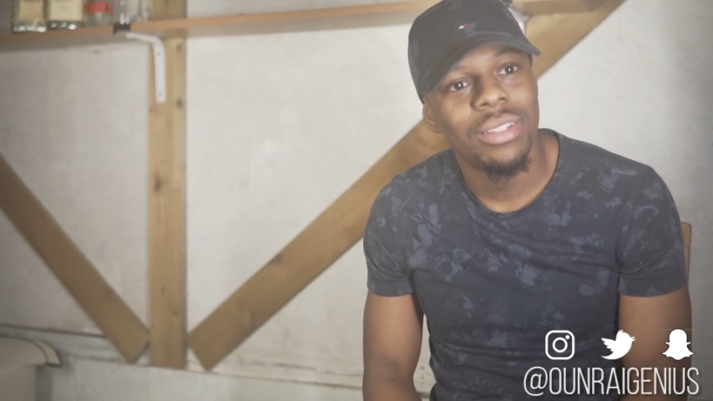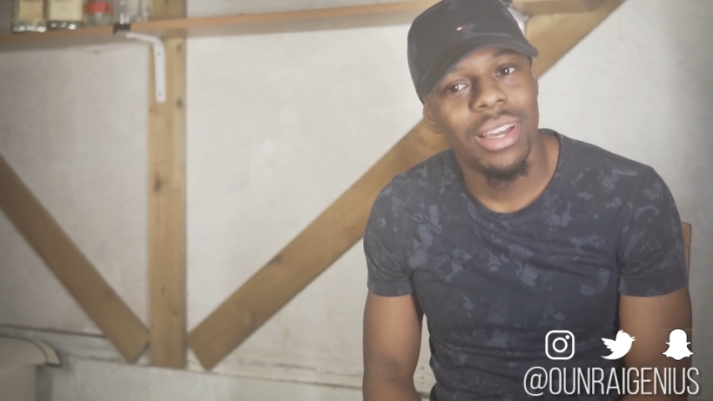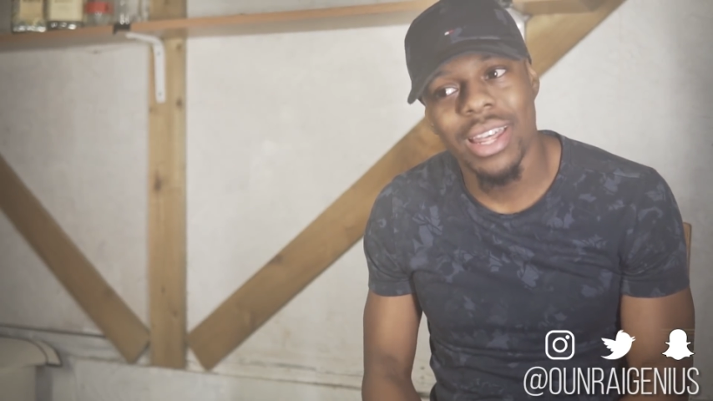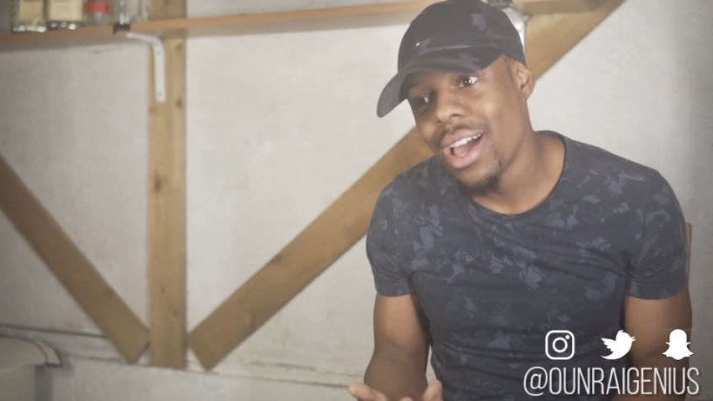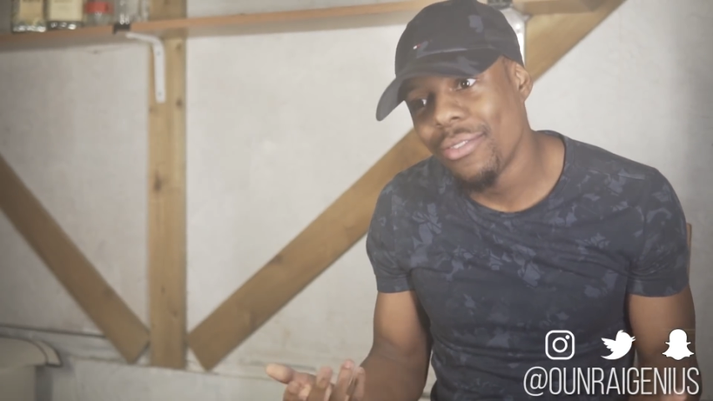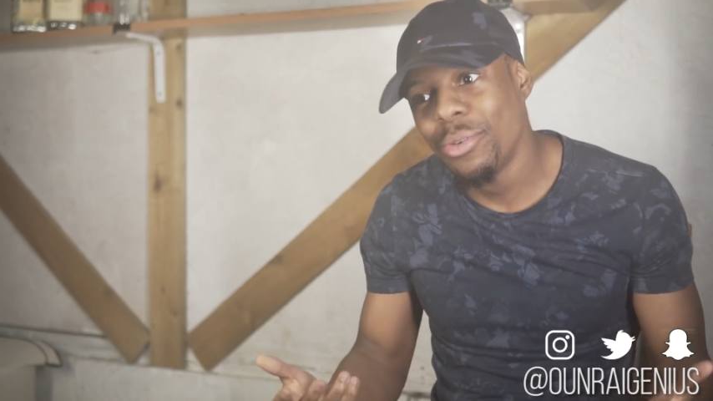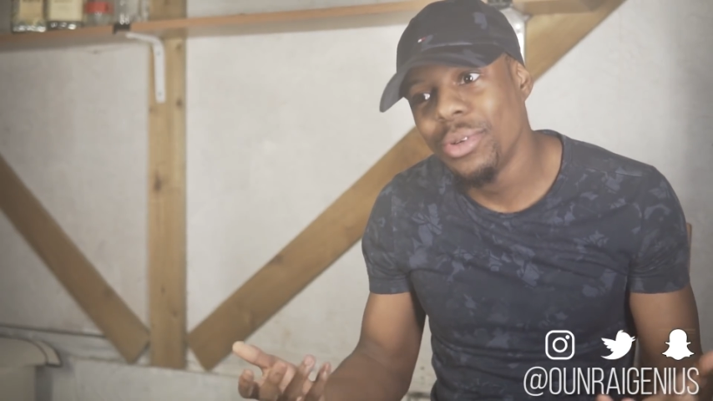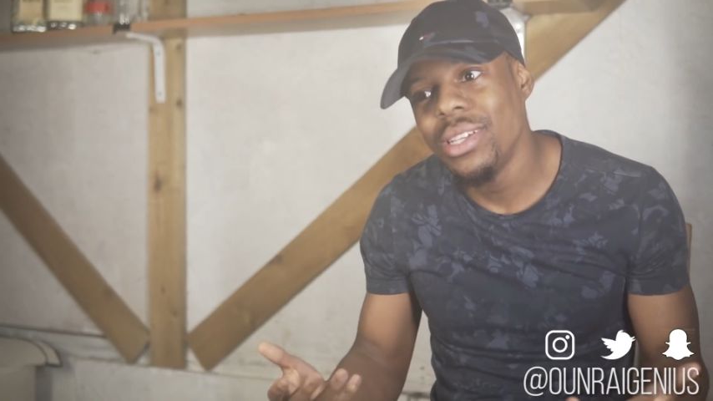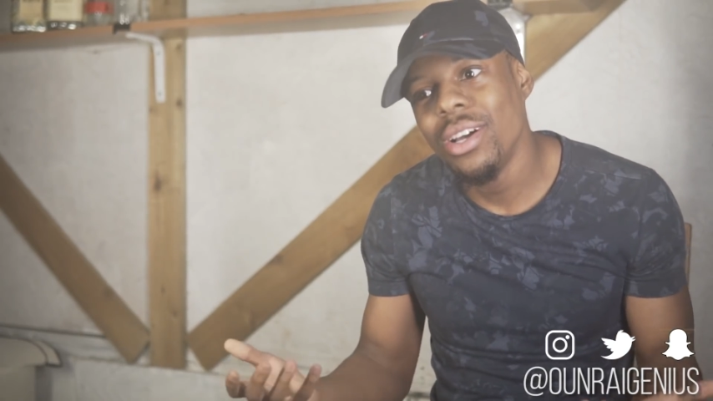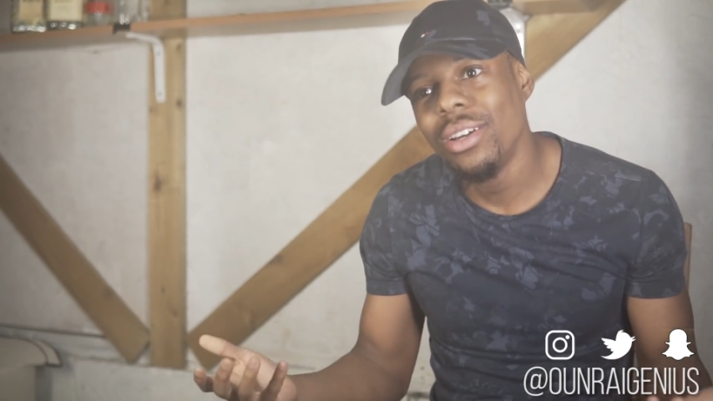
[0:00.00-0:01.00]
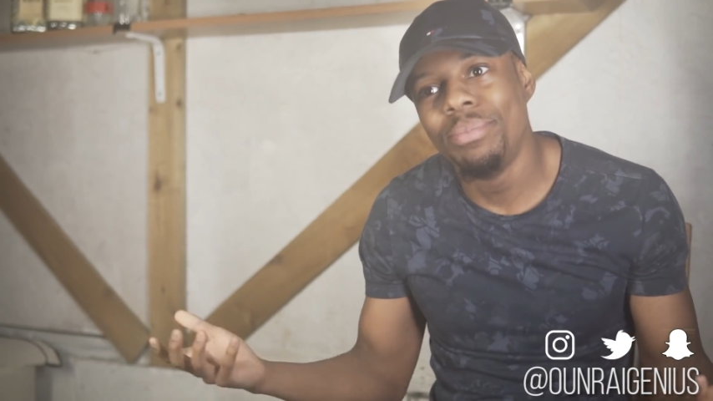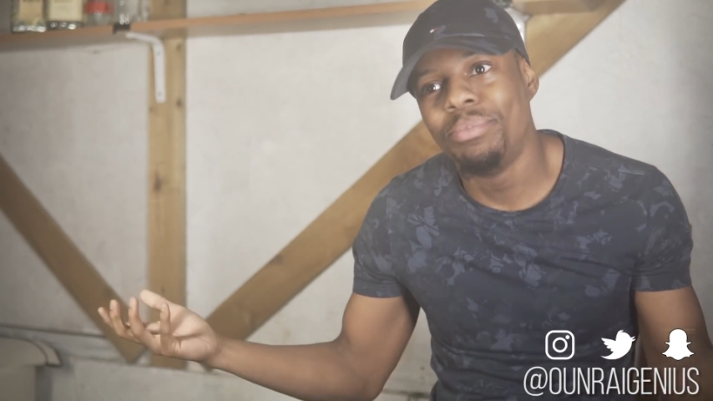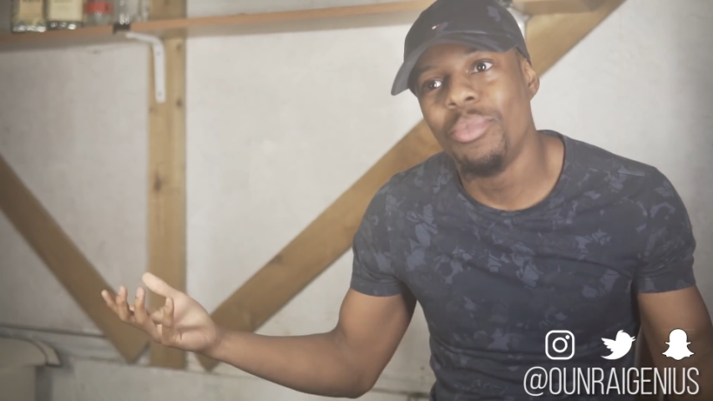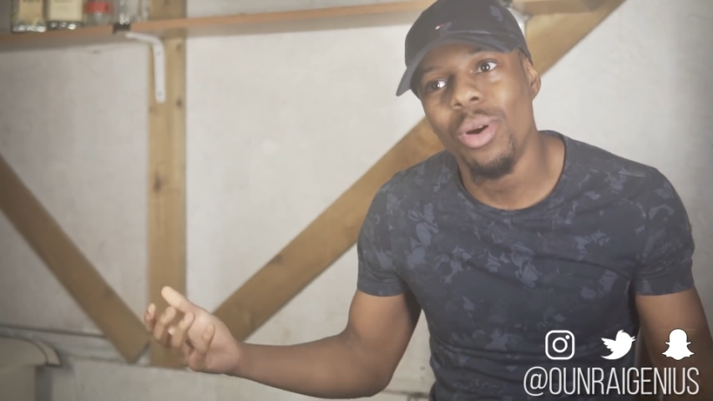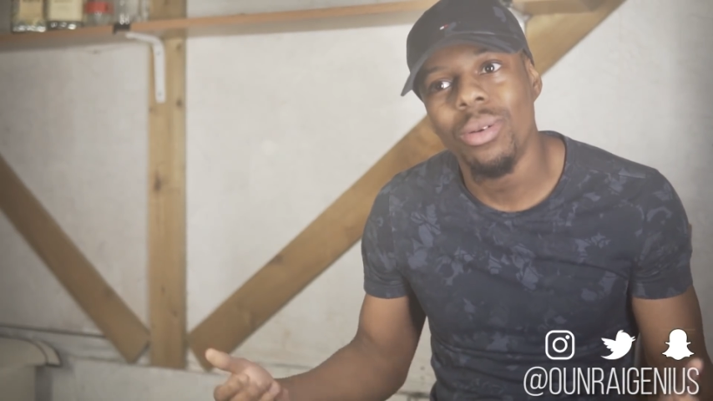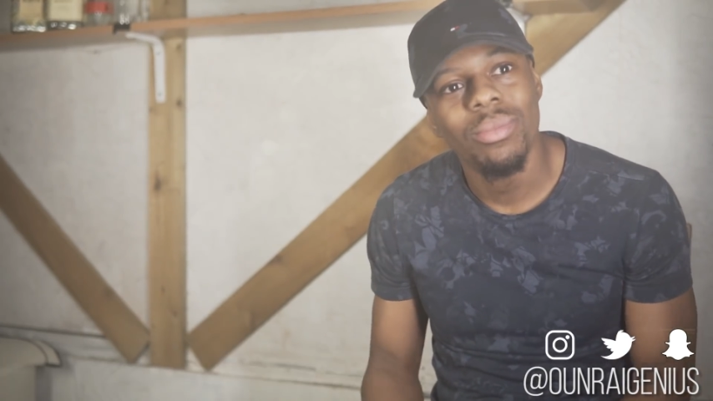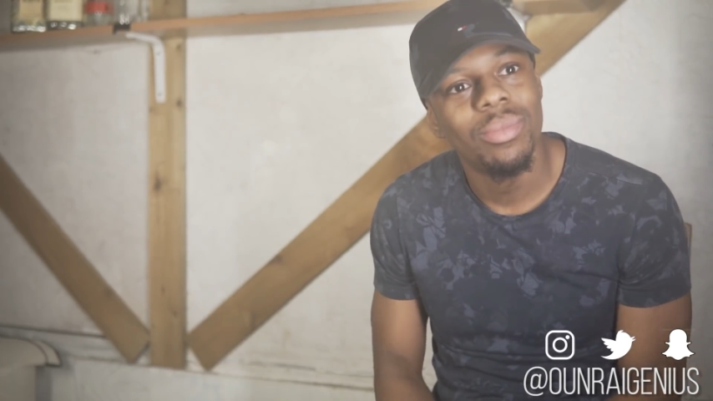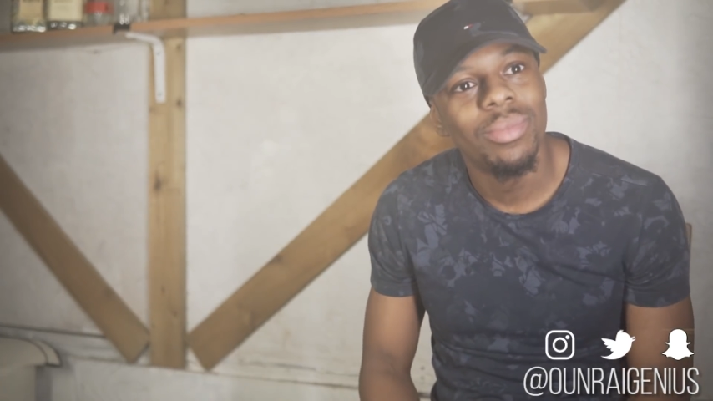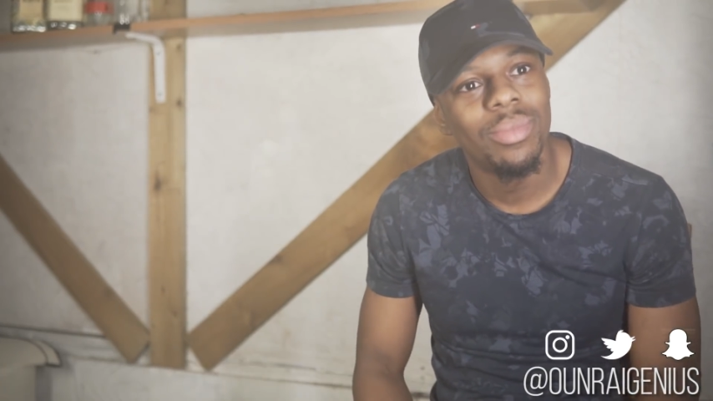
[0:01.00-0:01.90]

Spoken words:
And I've already heard what?